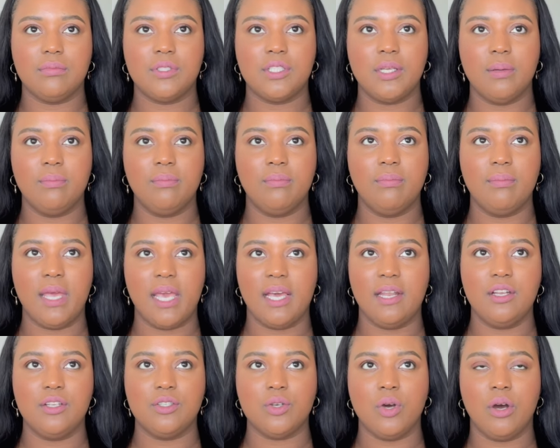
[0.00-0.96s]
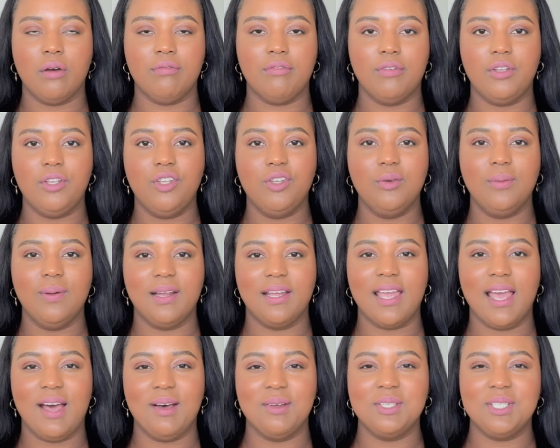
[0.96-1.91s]
some man is offering you a
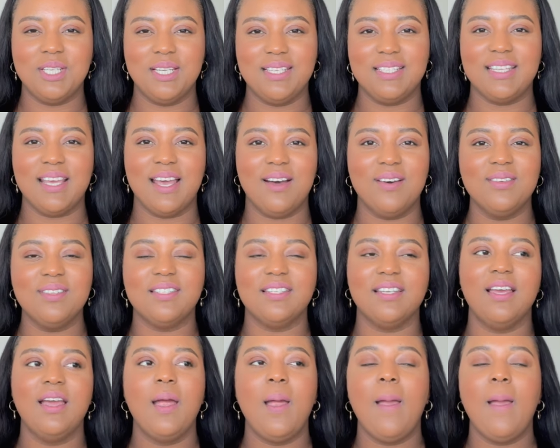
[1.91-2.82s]
couch in his house,